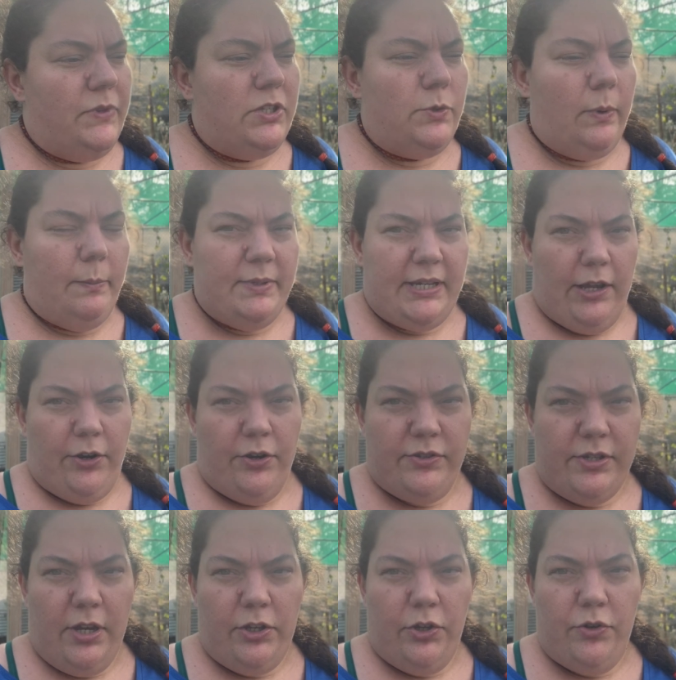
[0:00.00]
sweet
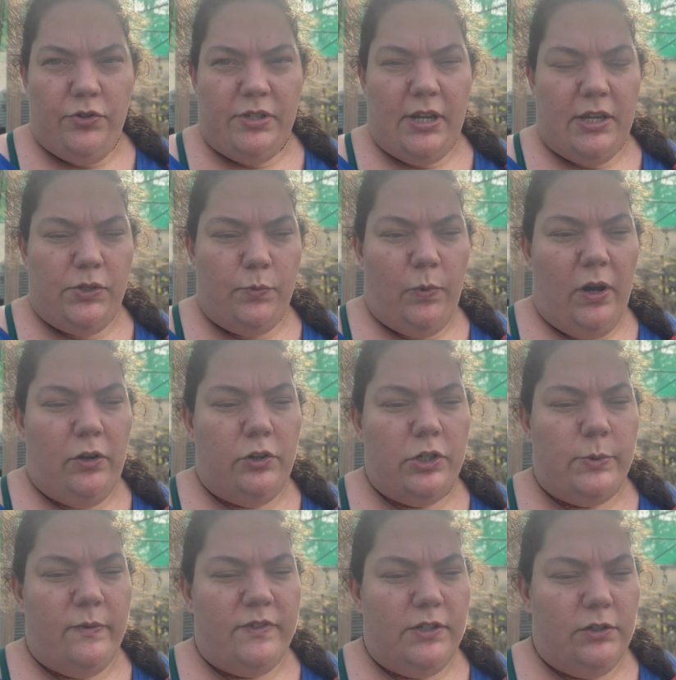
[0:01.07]
potatoes used as well
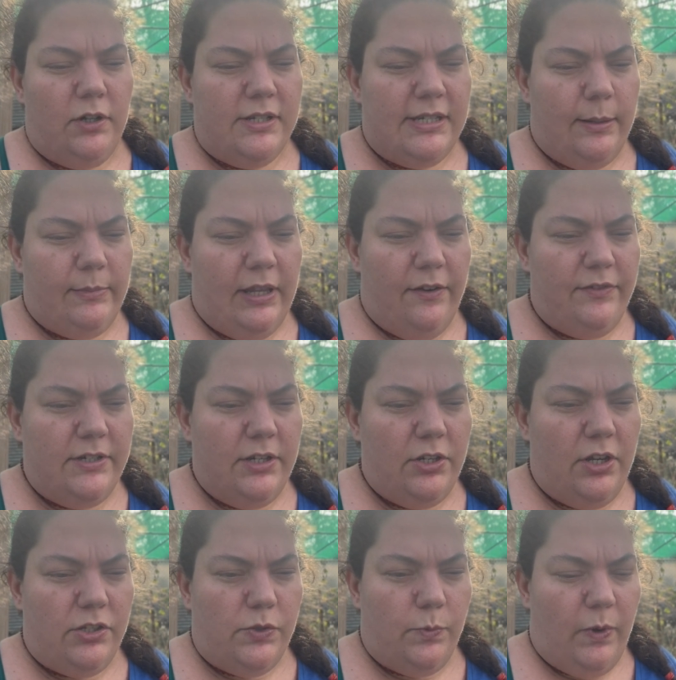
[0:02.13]
because we've still got some left
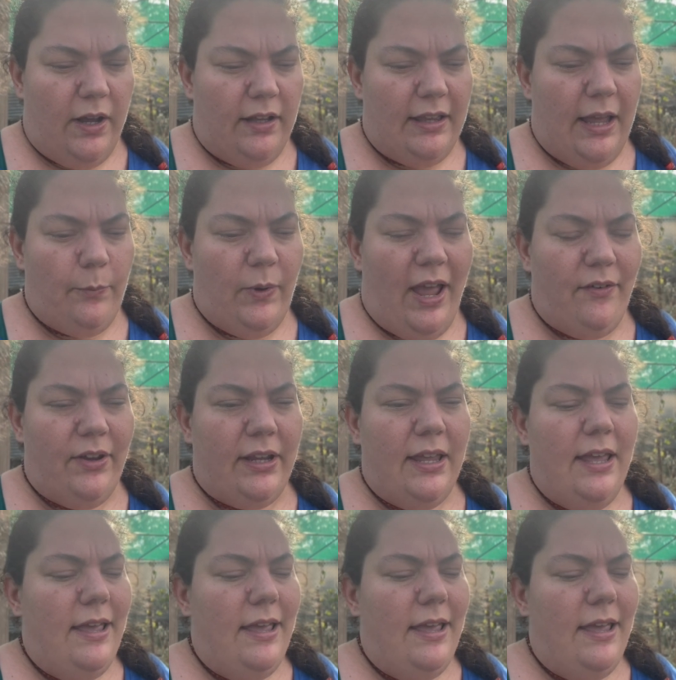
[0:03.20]
as well, and we're having